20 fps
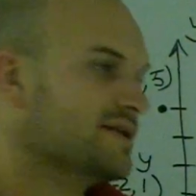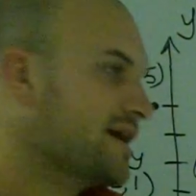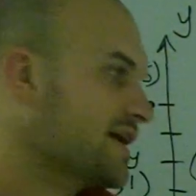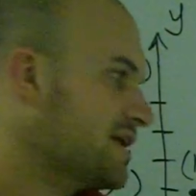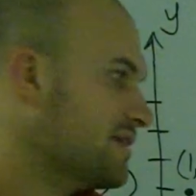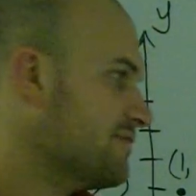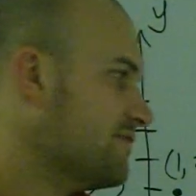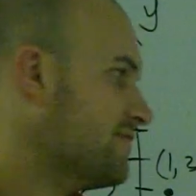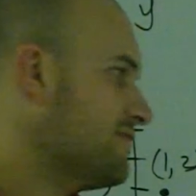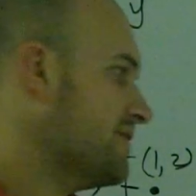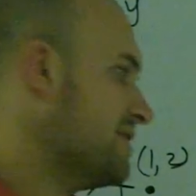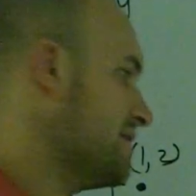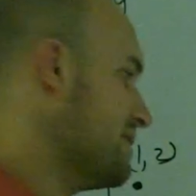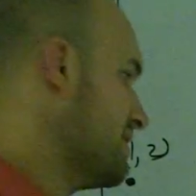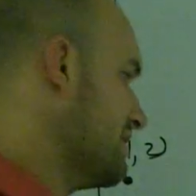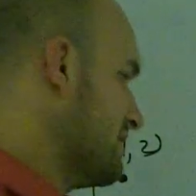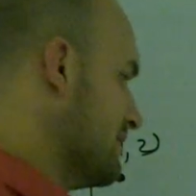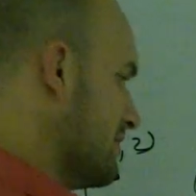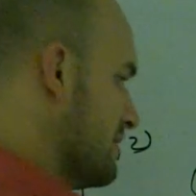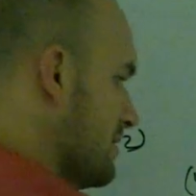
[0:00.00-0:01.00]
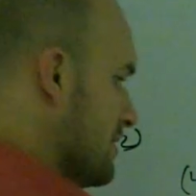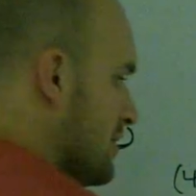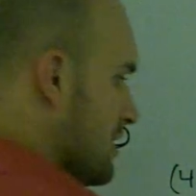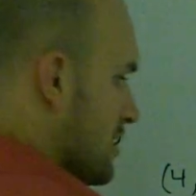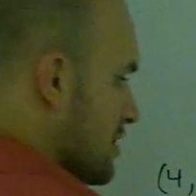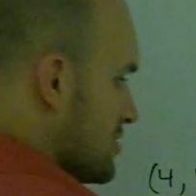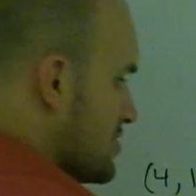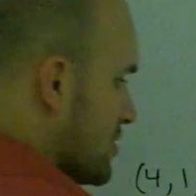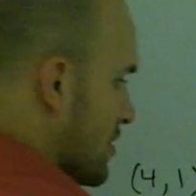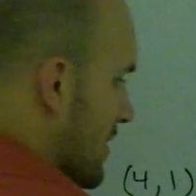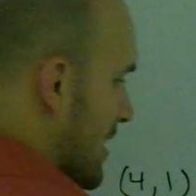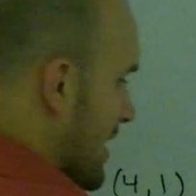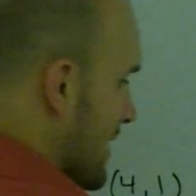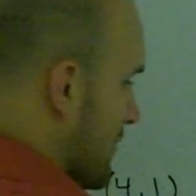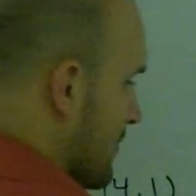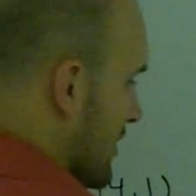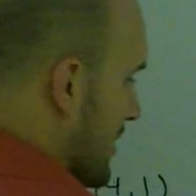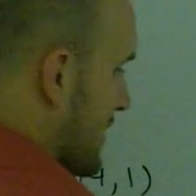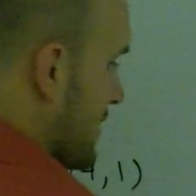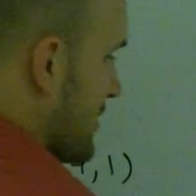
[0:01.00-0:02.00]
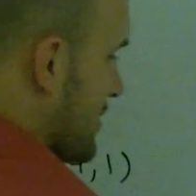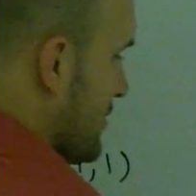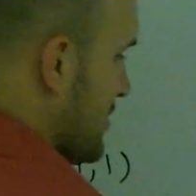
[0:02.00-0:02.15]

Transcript: to negative infinity. So I, what I